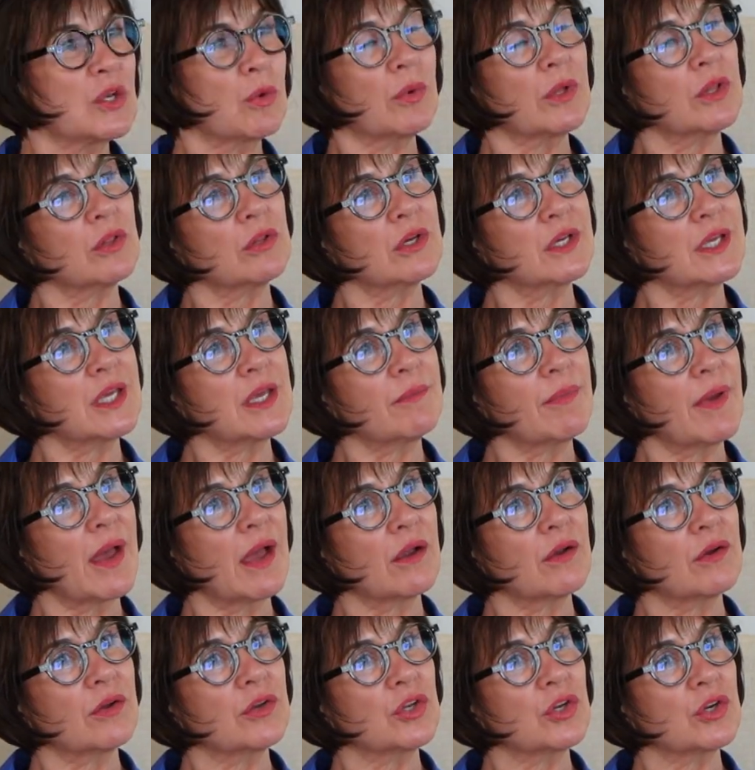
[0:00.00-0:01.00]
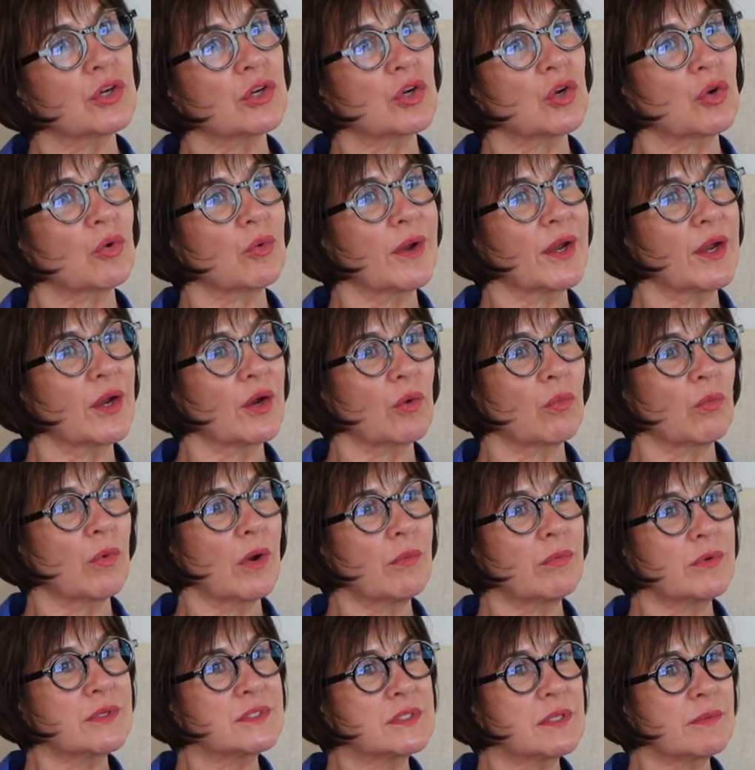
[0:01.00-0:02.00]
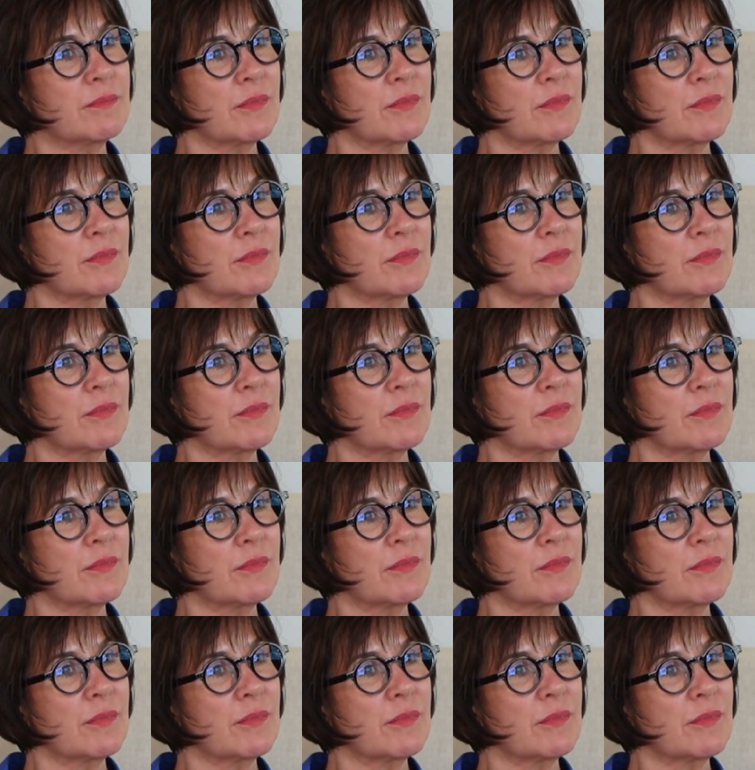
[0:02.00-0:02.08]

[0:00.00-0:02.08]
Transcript: when looking back on your career, what was the